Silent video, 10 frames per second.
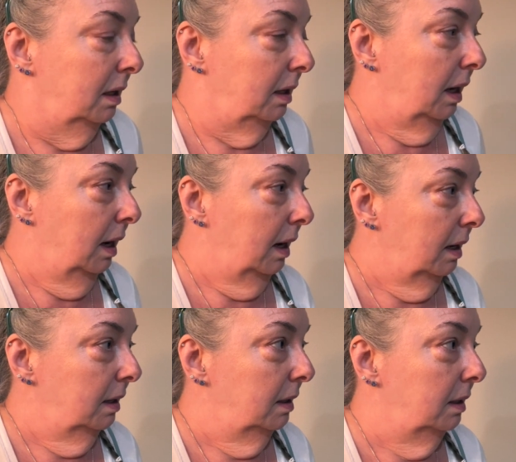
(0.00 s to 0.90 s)
yeah,
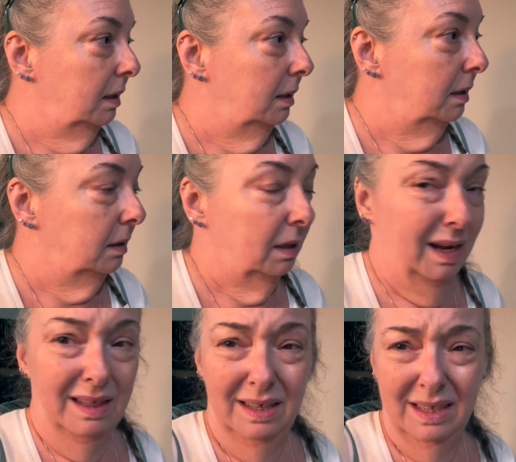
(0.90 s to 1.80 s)
I
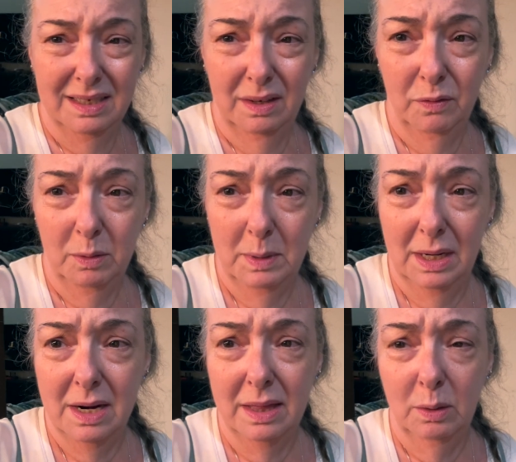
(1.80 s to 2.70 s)
think that's it for the
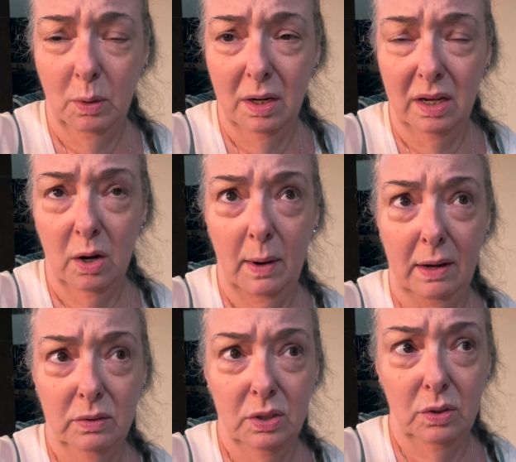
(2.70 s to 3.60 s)
minute. I think we're gonna go
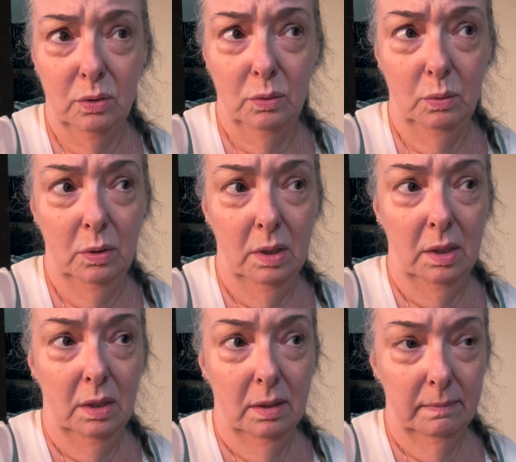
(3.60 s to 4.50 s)
out to
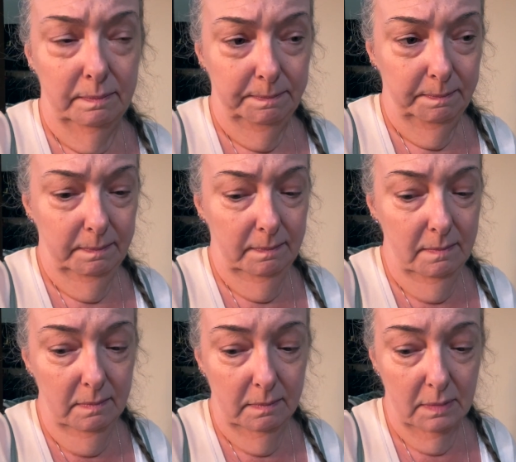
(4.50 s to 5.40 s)

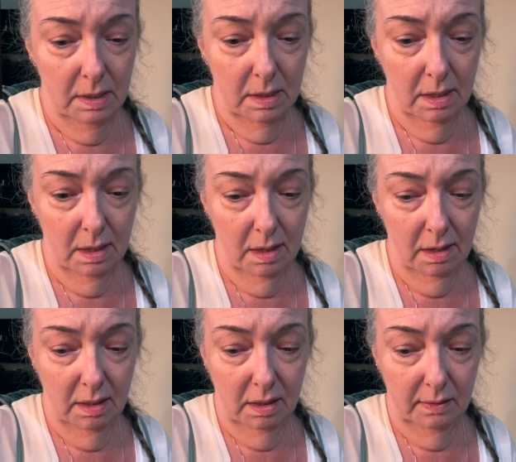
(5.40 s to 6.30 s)

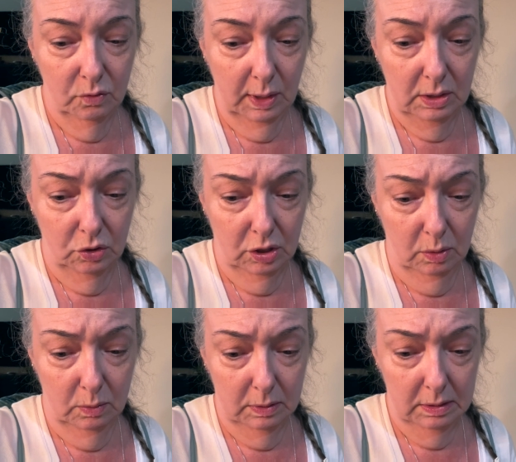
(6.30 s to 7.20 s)
uh, Trader
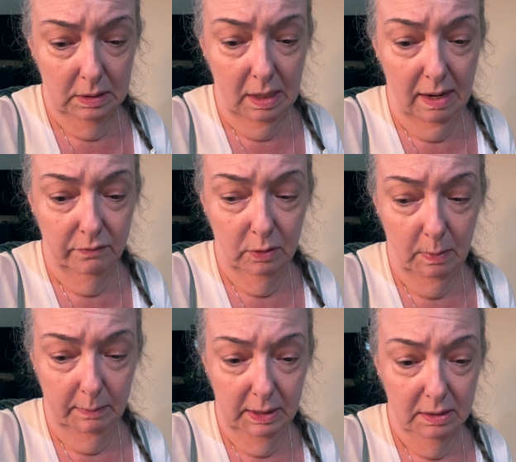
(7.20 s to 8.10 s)
Joe's after
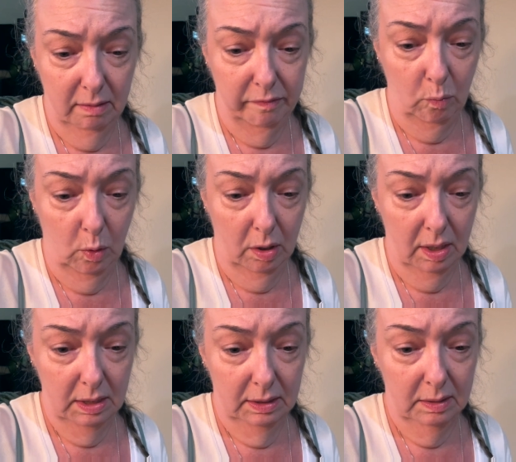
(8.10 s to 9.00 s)
Bob gets off of work. I
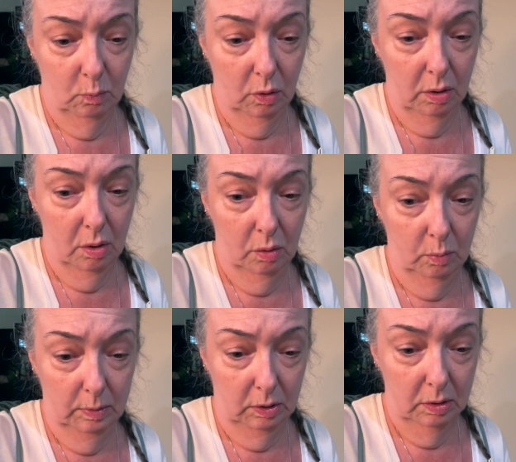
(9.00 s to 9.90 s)
need some more oat
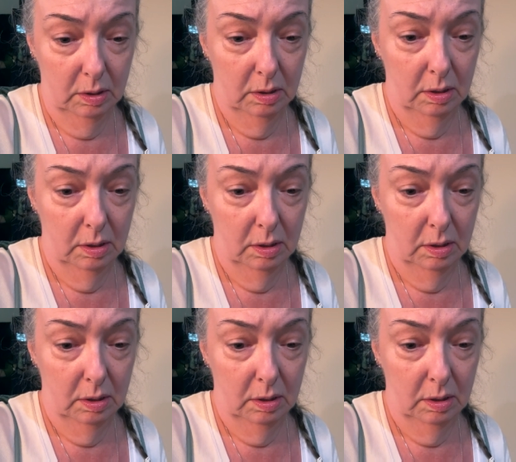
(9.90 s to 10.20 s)
milk